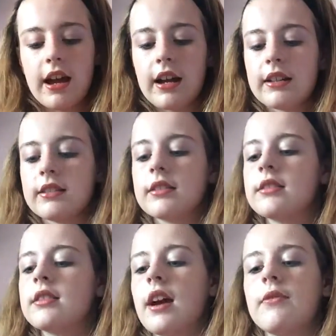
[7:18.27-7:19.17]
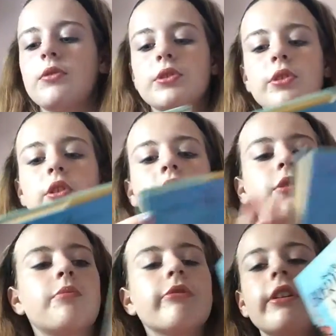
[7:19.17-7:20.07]
and I've also got
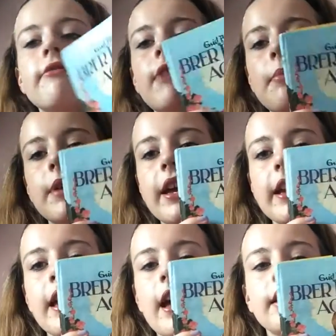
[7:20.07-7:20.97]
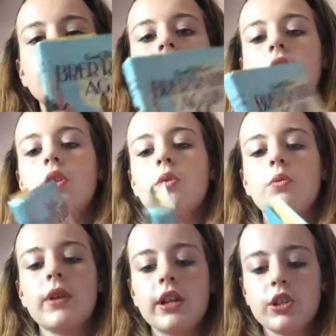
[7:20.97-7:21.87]
the Brer Rabbit again.
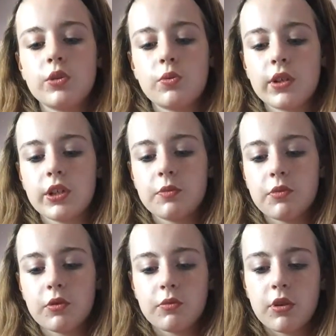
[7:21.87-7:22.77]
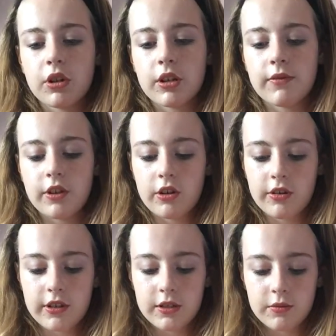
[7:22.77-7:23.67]
Which bookmark have I got
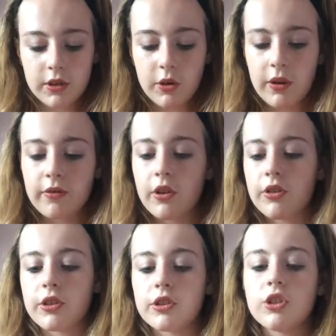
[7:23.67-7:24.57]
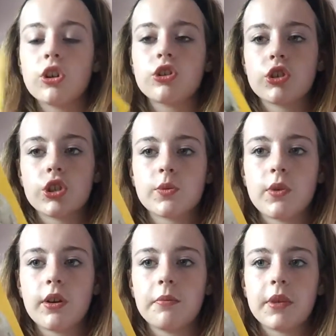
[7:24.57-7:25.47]
in this one? Oh, I've got the Dog Trust
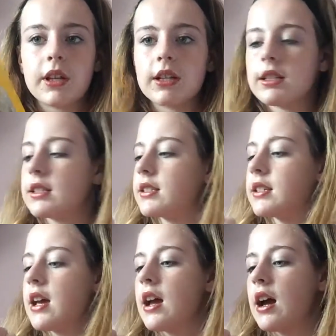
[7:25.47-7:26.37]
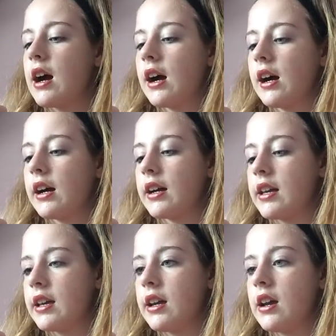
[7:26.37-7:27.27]
one because
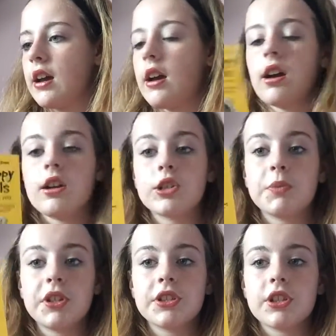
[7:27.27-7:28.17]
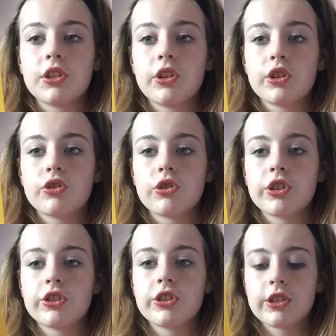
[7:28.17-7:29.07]
I sponsor Dog
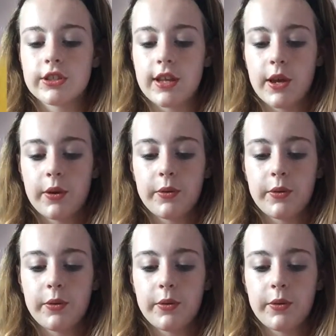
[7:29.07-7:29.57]
Trust, so